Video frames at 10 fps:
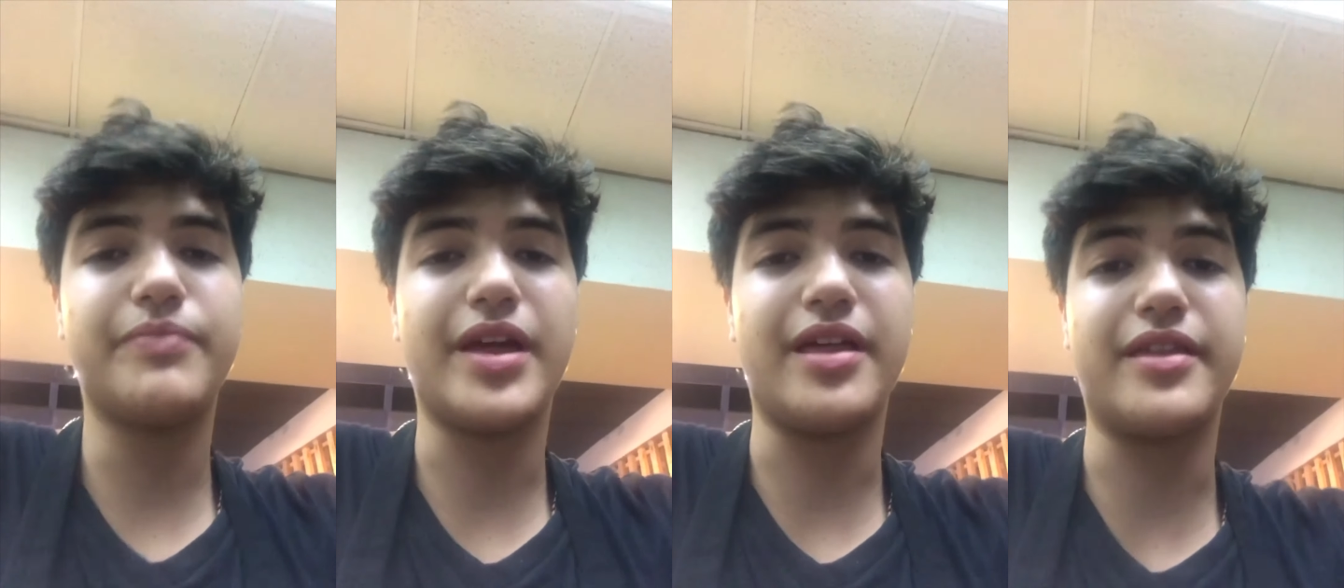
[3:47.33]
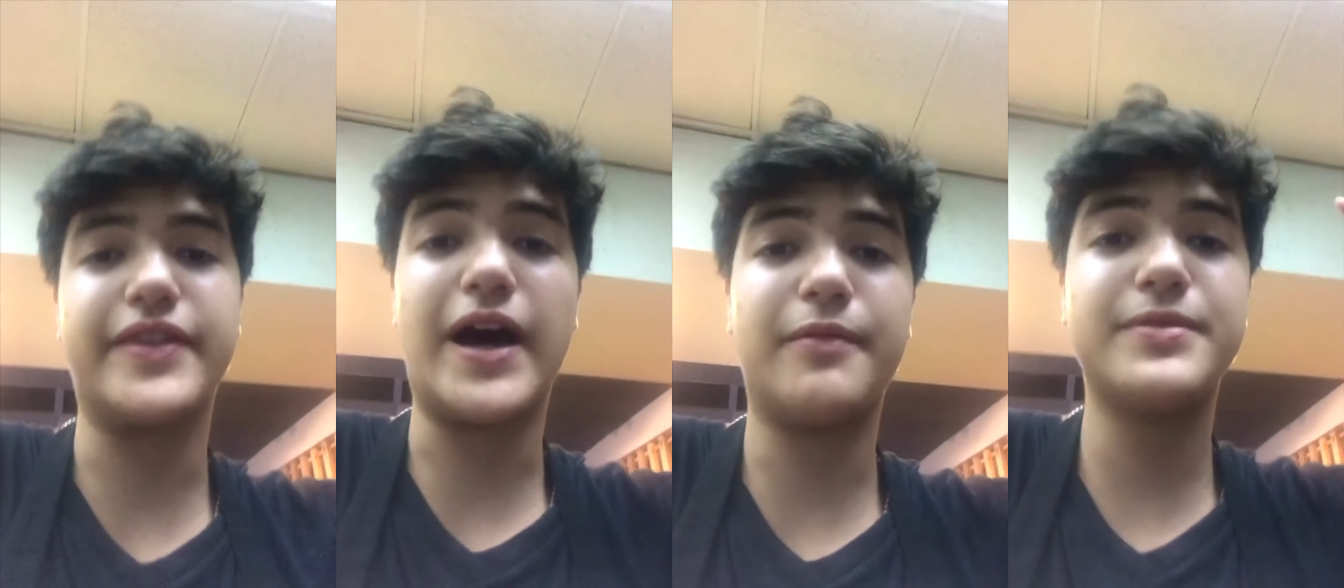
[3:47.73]
and the
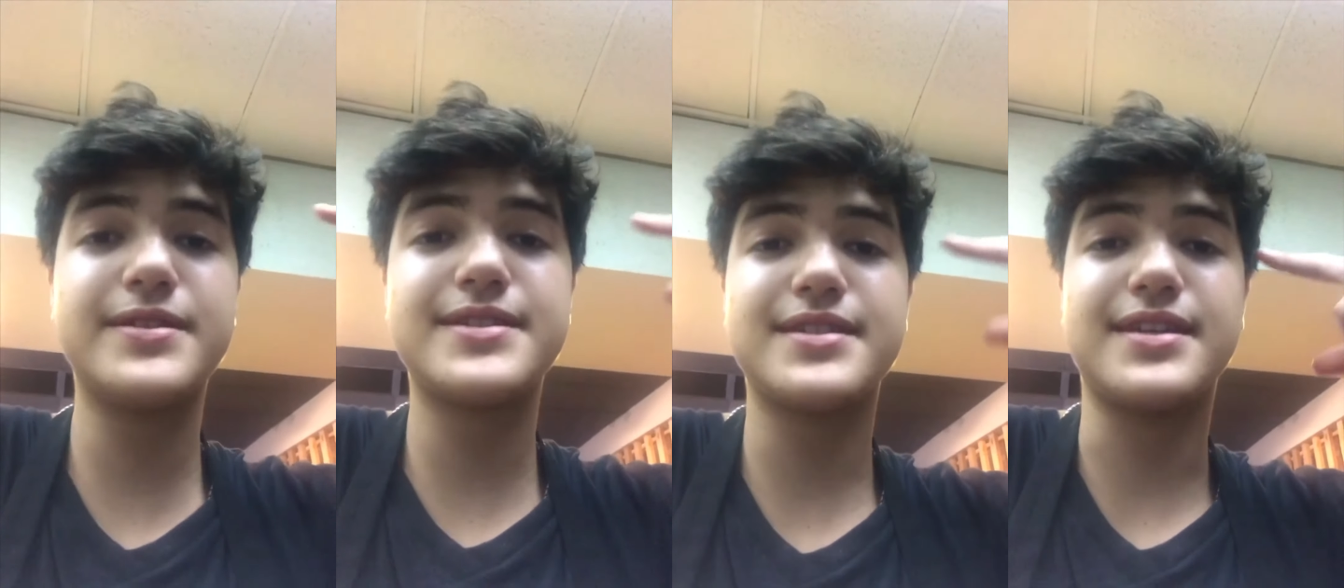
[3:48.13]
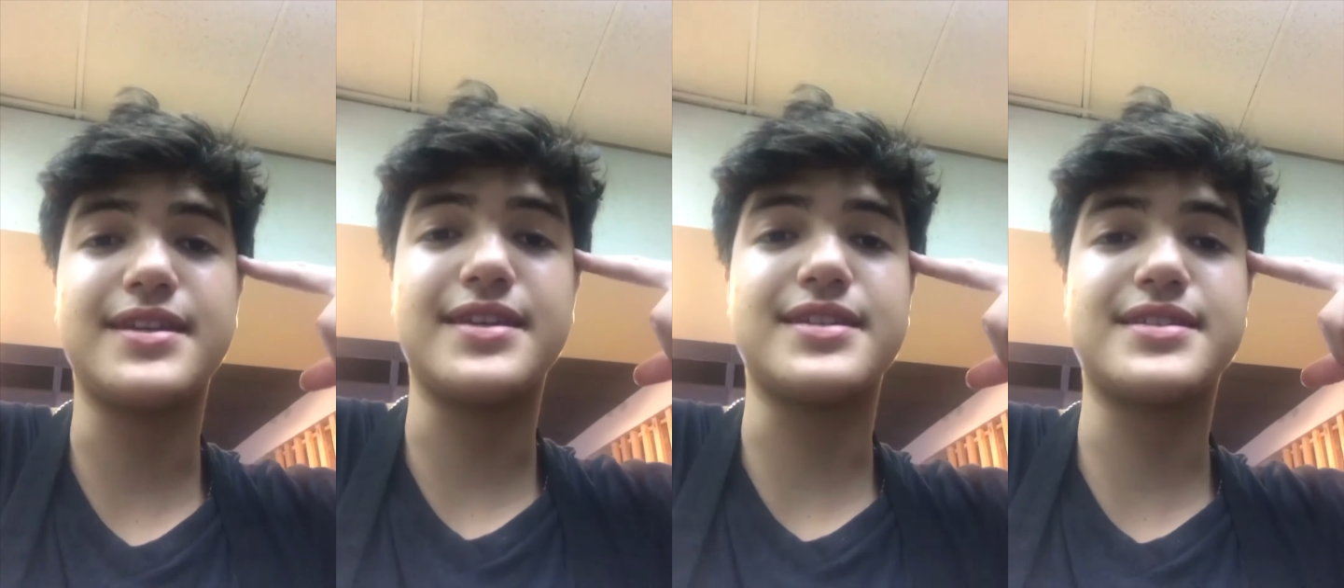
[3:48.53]
thalamus
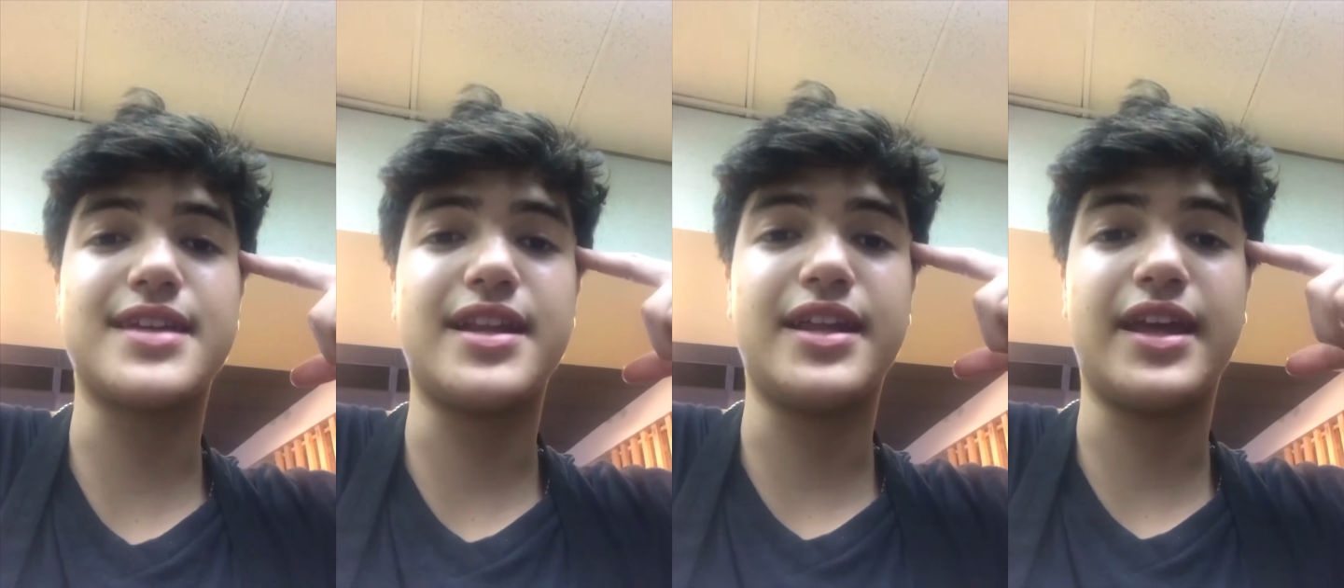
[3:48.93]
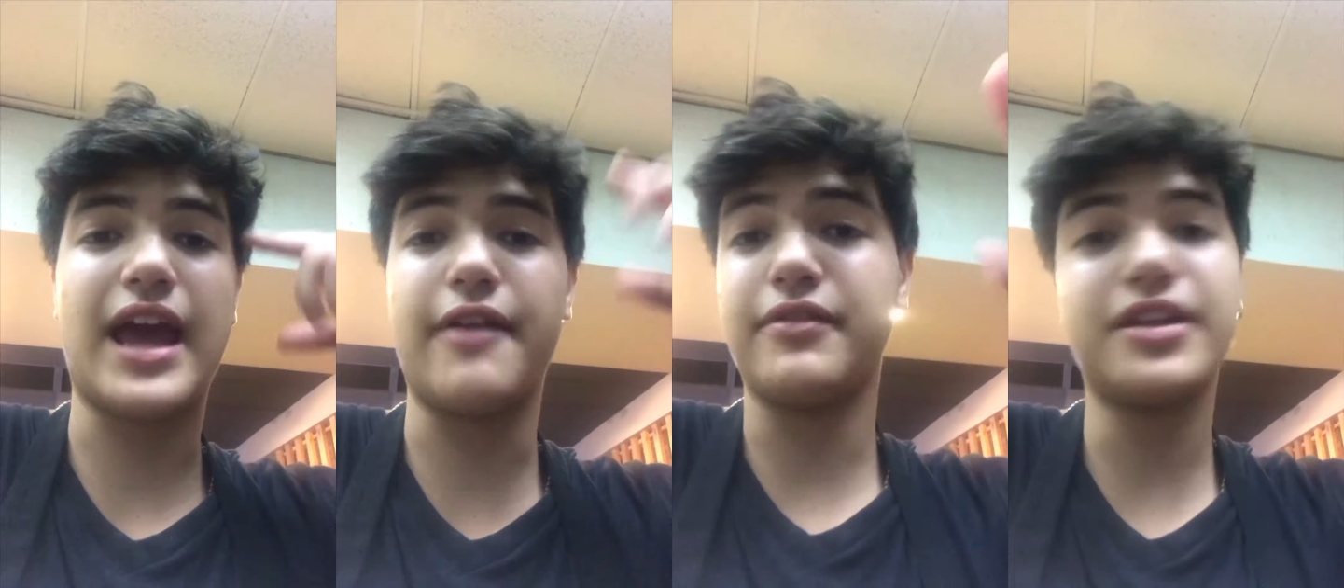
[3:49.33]
is sending
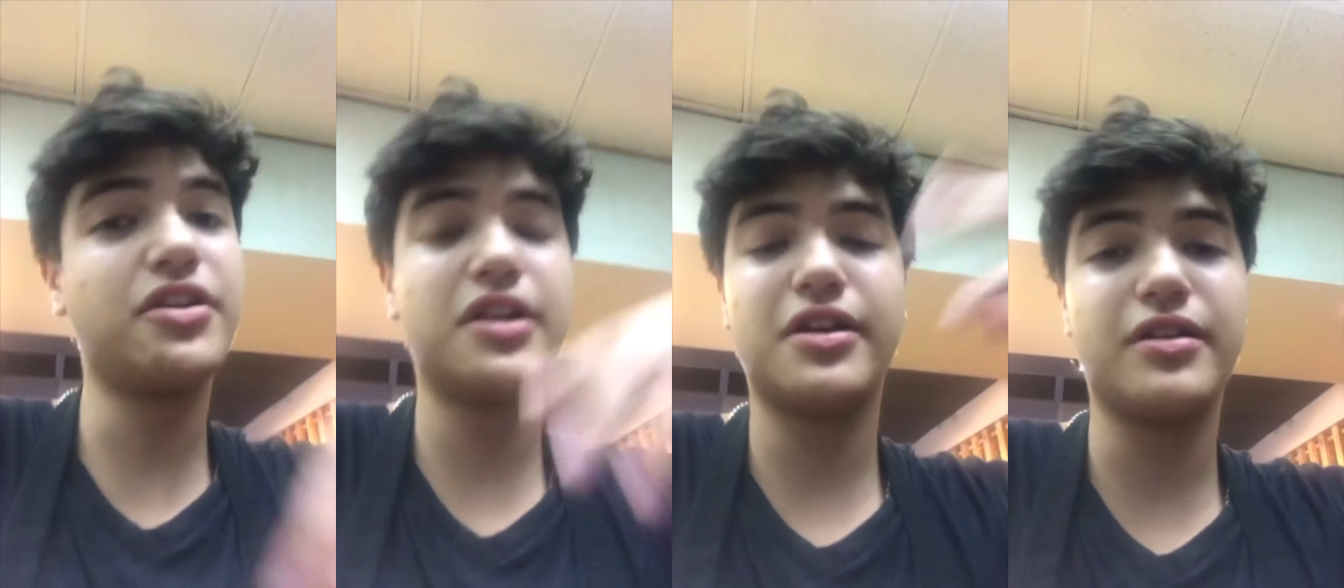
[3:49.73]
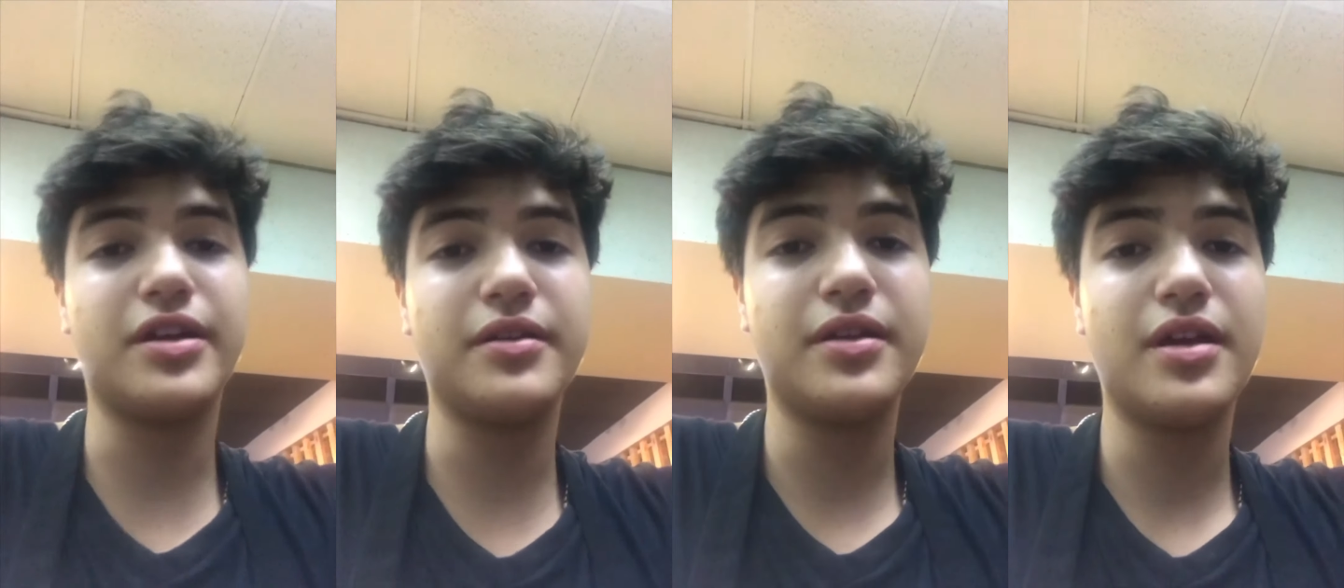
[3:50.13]
everything you're hearing
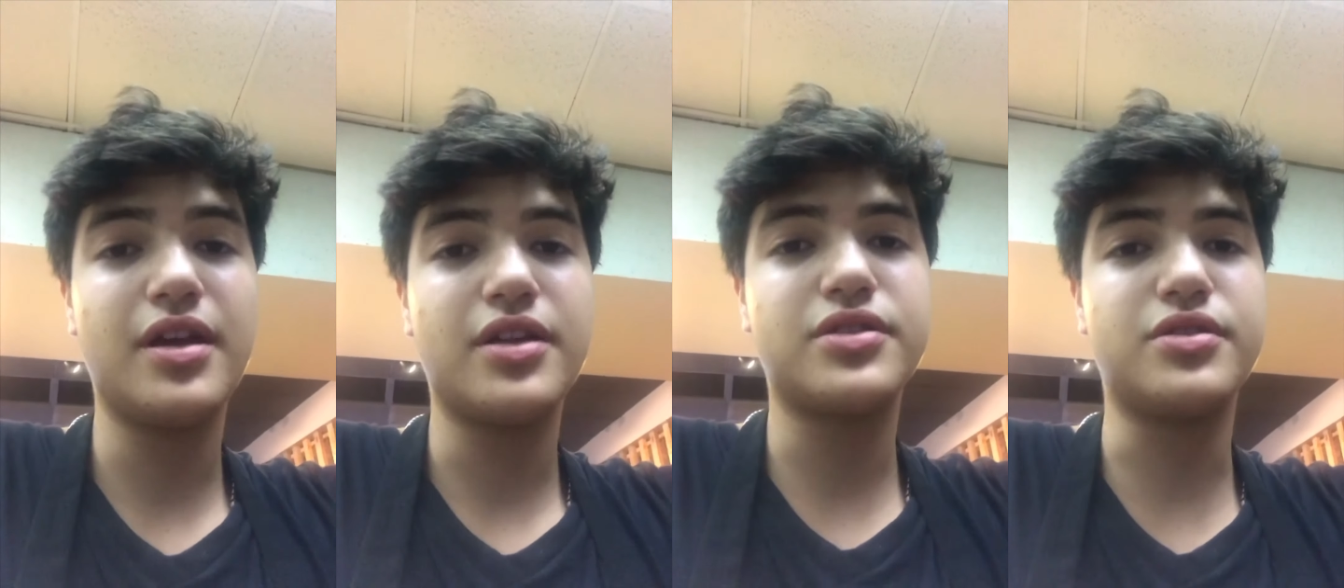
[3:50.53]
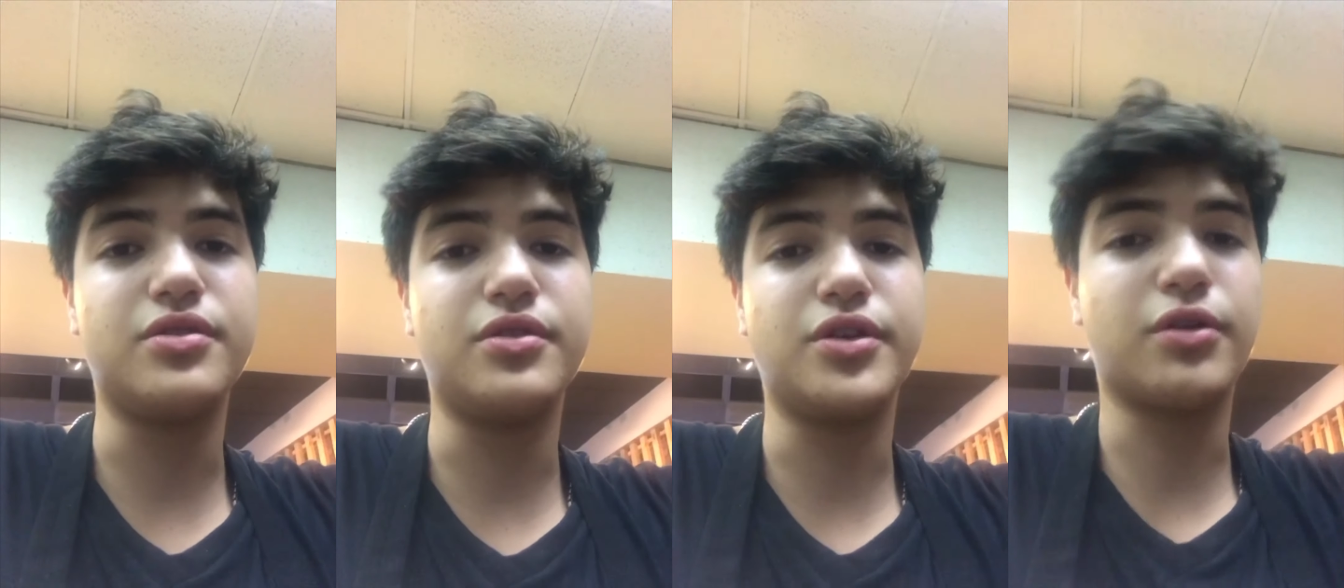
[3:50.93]

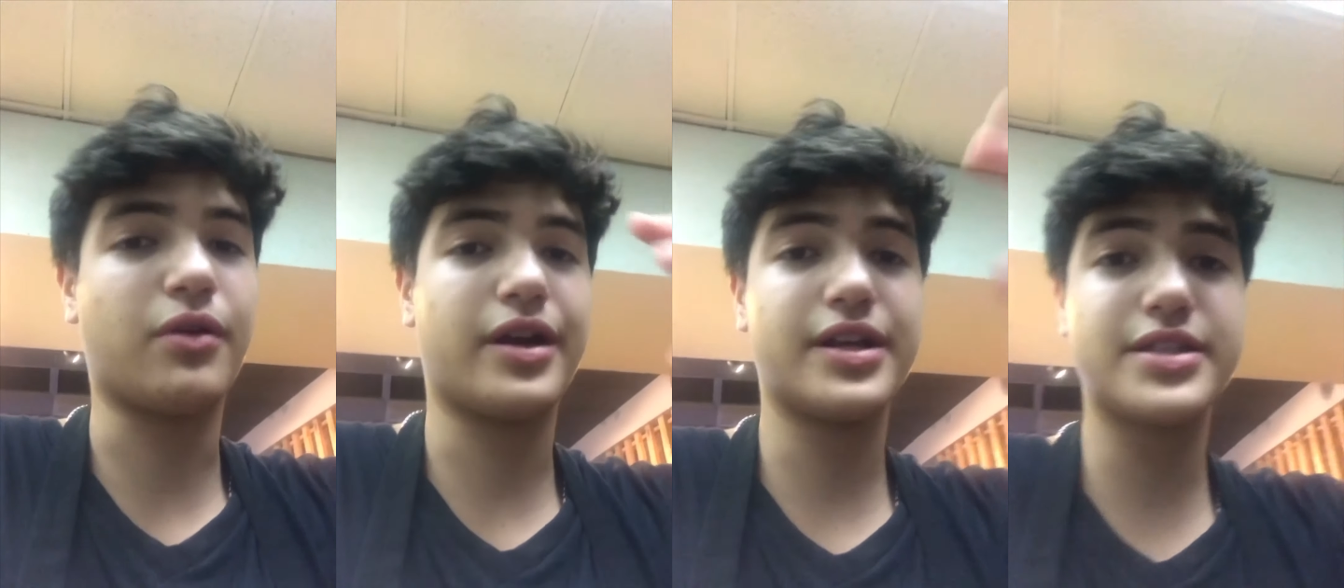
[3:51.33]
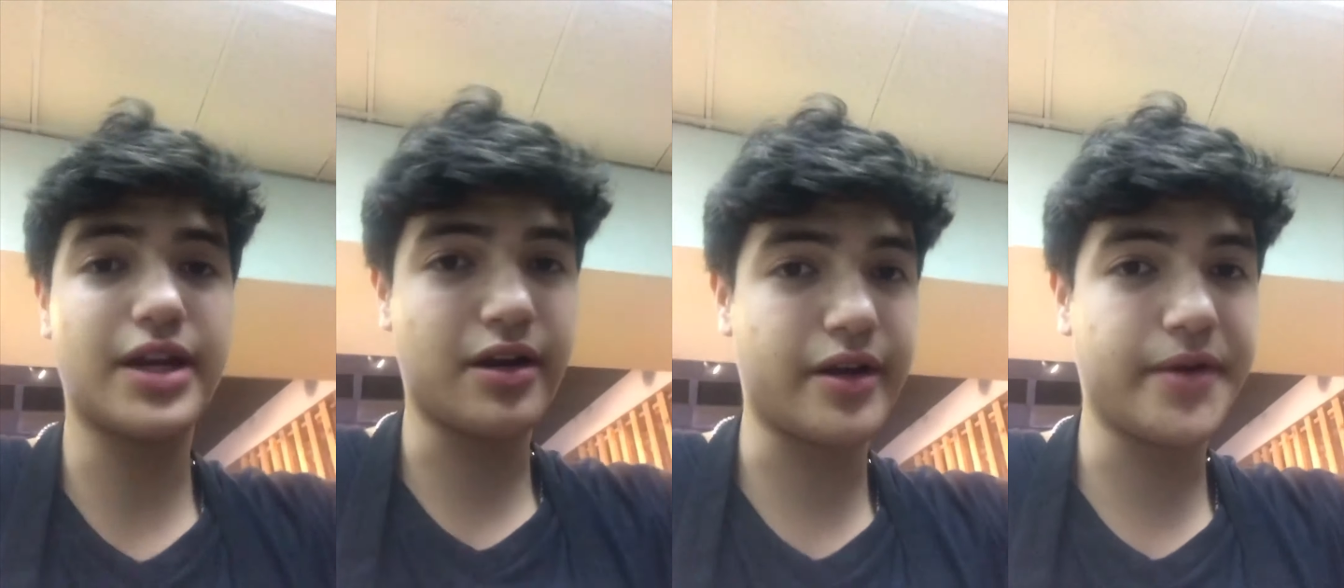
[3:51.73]
to your Wernicke's area